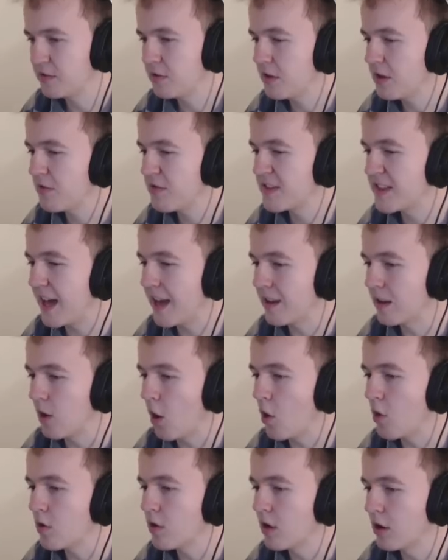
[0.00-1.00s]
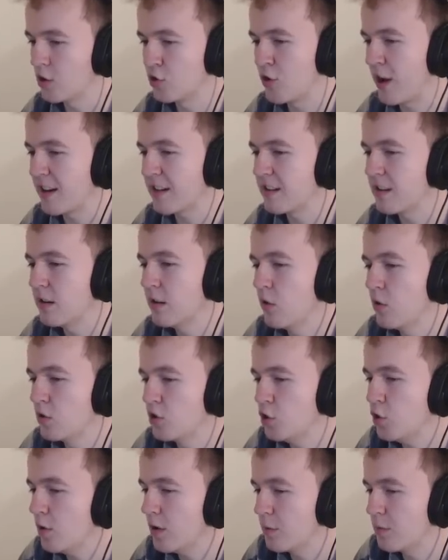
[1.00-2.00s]
He's not even that long, a dragon.
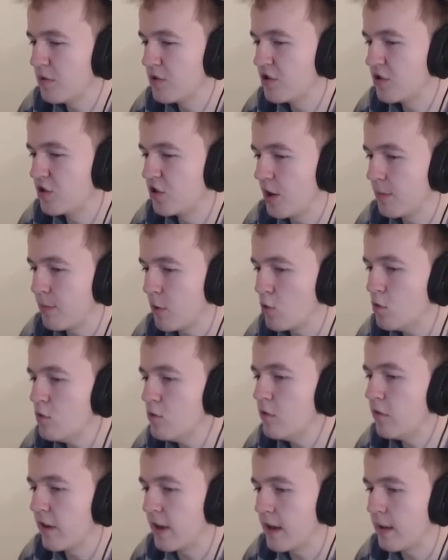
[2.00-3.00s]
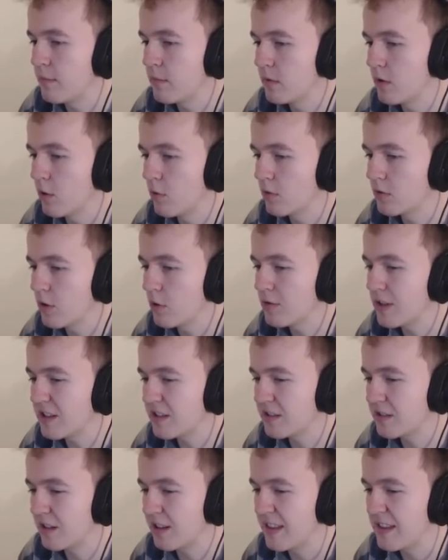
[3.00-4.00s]
Surely we can just jump over him. No, don't
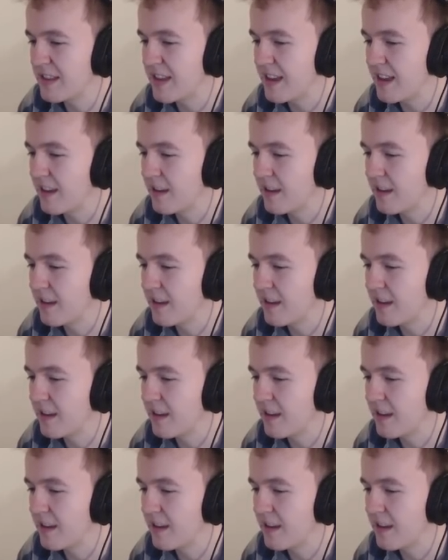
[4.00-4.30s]
get stuck in